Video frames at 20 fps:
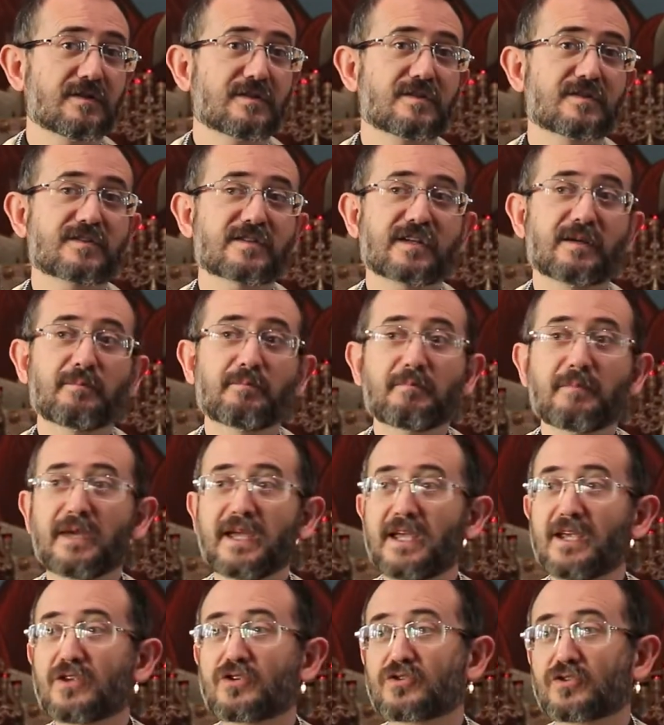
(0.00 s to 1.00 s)
some
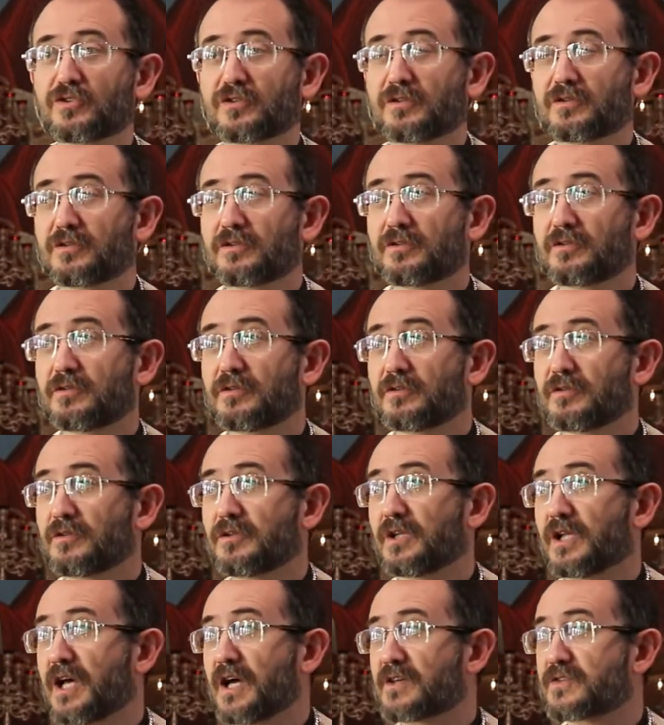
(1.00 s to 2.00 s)
major
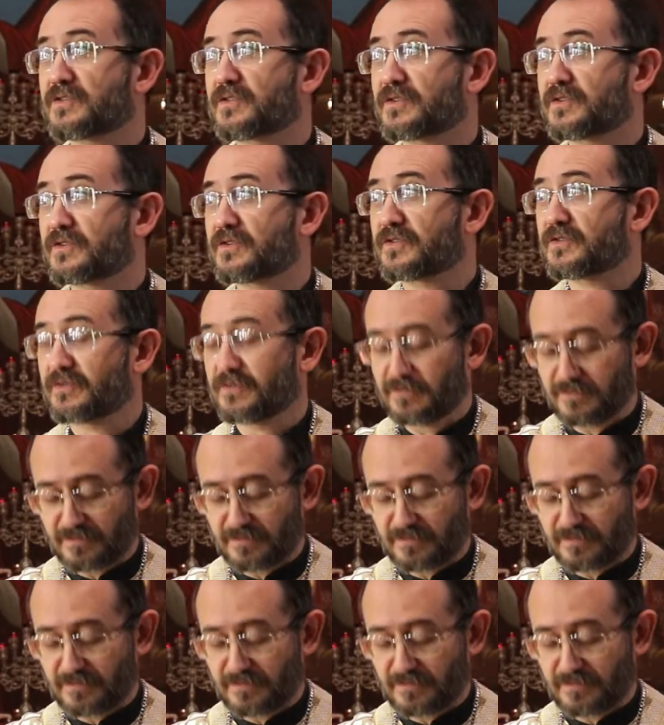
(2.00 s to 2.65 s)
losses.